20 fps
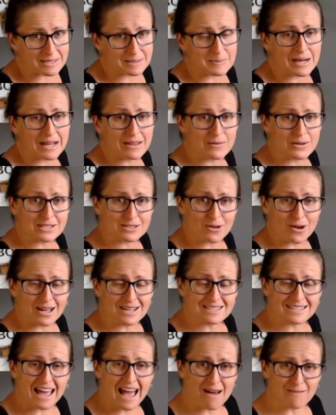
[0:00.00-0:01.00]
But otherwise, guys,
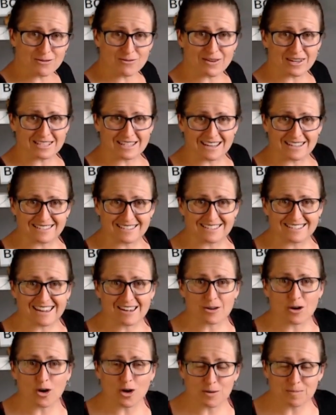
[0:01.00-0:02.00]
have a fantastic day. I
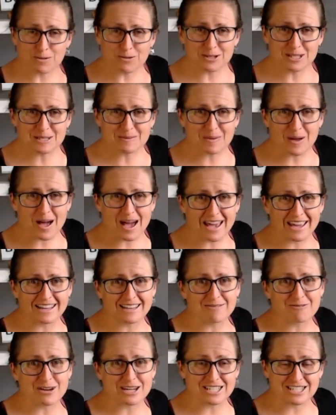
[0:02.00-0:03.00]
hope you're inspired.
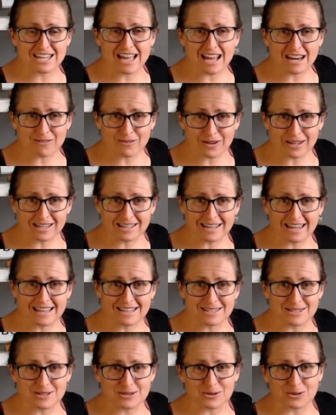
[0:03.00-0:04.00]
Reach out if I can
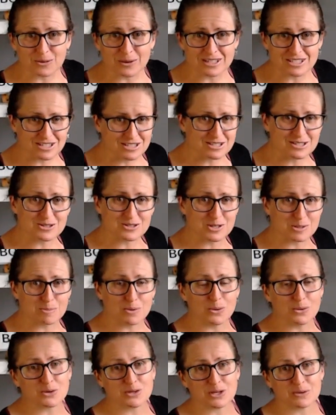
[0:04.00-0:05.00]
answer your questions and
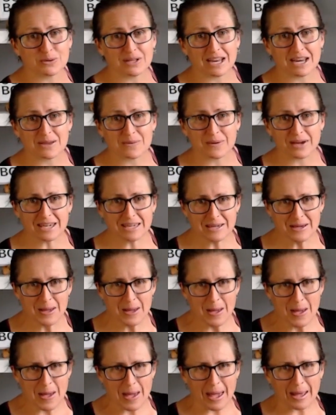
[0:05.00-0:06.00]
support you in any way.
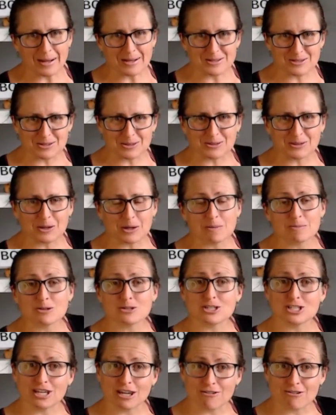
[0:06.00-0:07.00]
And I do hope you're
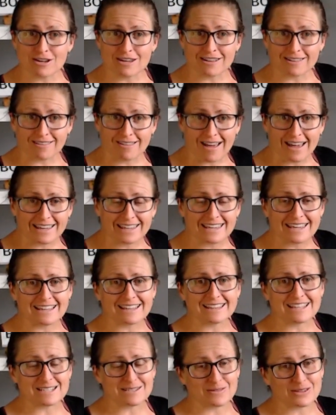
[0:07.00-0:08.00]
sharing and liking
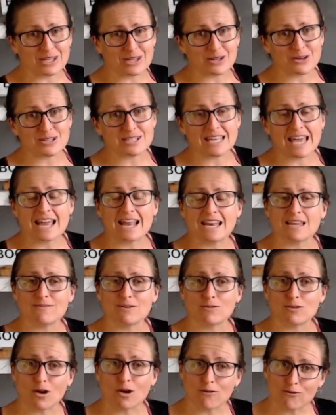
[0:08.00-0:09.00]
these videos. And if
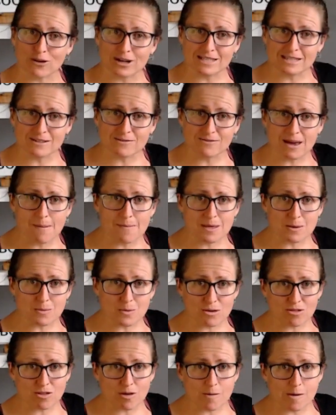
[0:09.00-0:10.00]
you've got friends and family
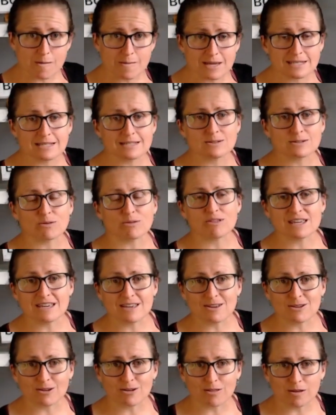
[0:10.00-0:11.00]
with Thermomixes or thinking
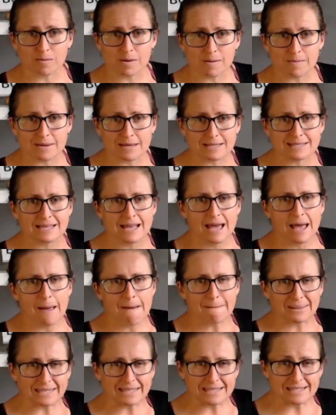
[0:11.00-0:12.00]
on a Thermomix,
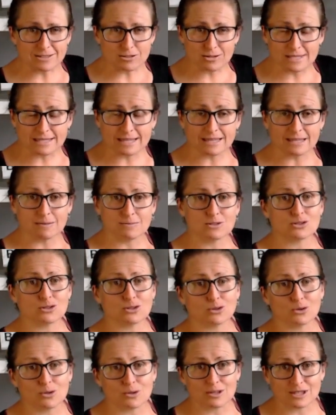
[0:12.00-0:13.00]
please do send them to
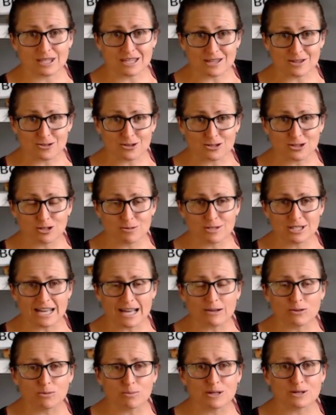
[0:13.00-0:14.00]
the YouTube
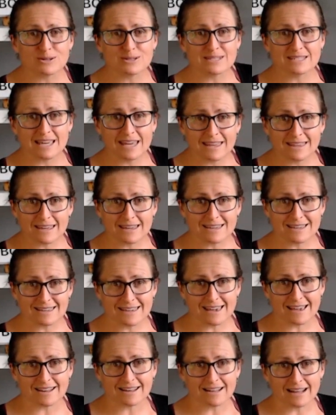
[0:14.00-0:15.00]
channel, because there they can
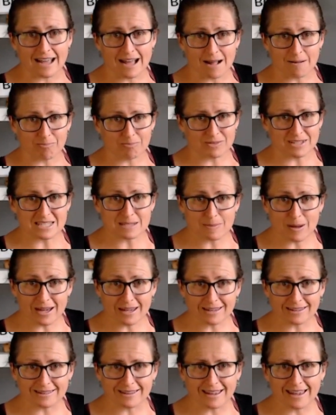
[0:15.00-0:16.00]
get
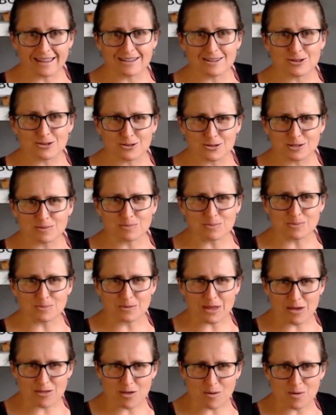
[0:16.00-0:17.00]
inspired and use
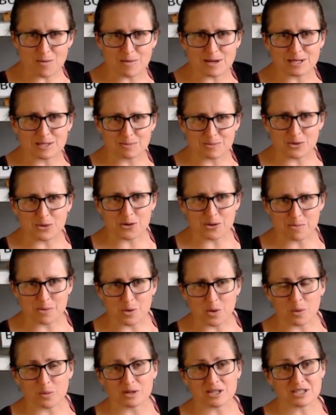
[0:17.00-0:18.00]
their Thermomix more and
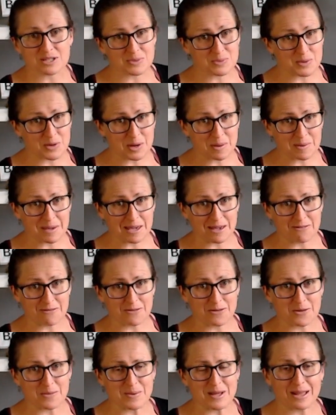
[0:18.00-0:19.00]
more, which is what I'm here
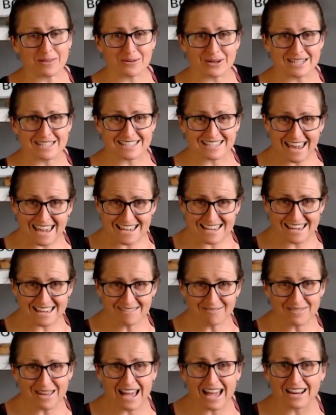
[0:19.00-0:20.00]
for. But otherwise, take care,
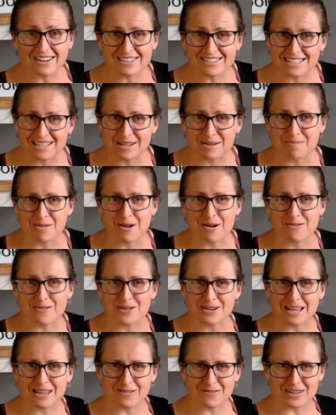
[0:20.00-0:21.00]
and I'll see you tomorrow for
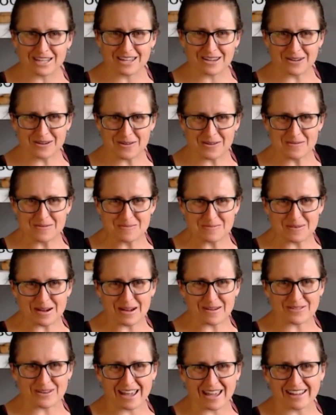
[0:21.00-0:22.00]
another video. Bye
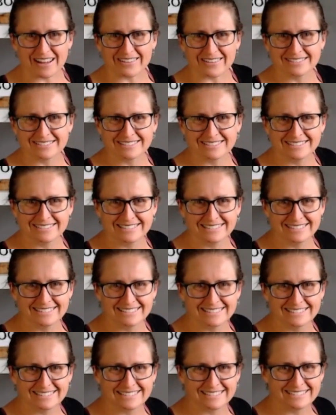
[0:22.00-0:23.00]

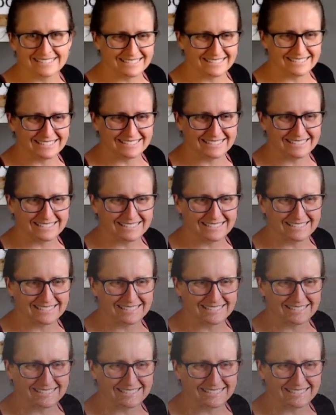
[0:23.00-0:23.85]
for now.